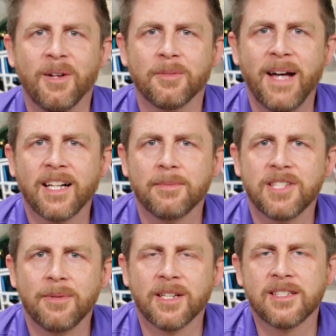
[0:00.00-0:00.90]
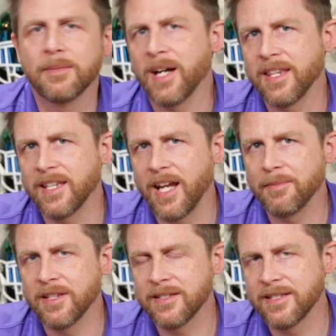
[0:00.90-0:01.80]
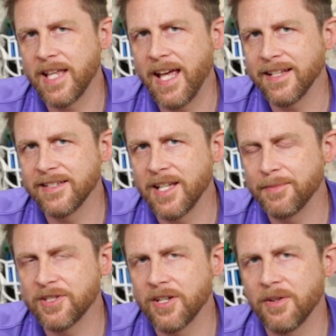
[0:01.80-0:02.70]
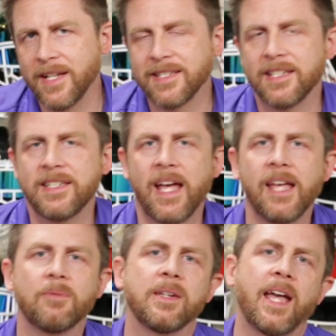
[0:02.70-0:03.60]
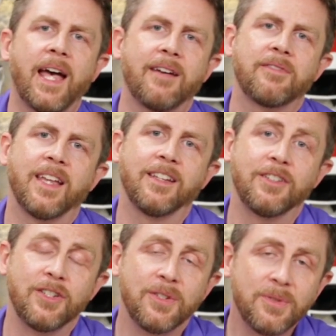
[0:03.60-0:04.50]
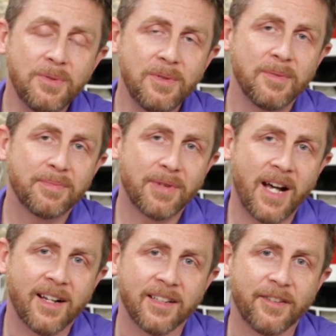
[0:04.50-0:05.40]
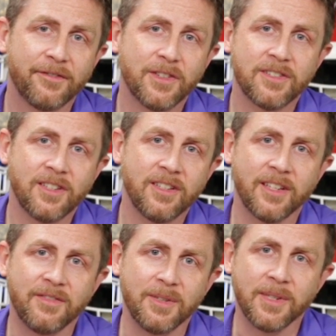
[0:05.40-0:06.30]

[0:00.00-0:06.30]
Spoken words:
Welcome back, I'm Jay. We got Steve behind the camera. This is the Heads Up Show, and today we have a new product, a first look, if you